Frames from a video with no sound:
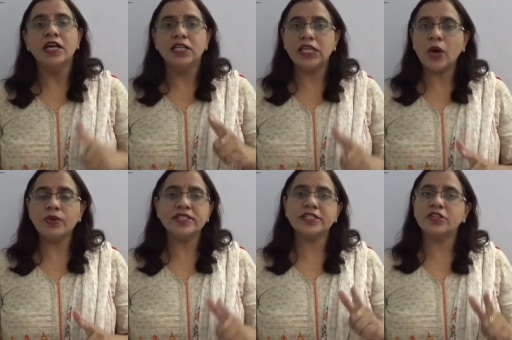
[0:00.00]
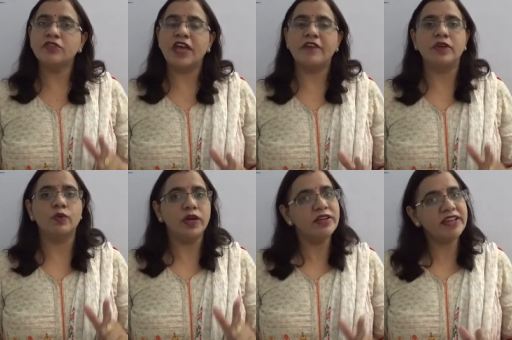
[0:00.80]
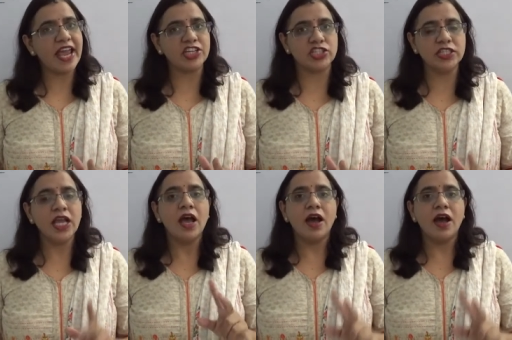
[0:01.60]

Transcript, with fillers: now instead of having one reaction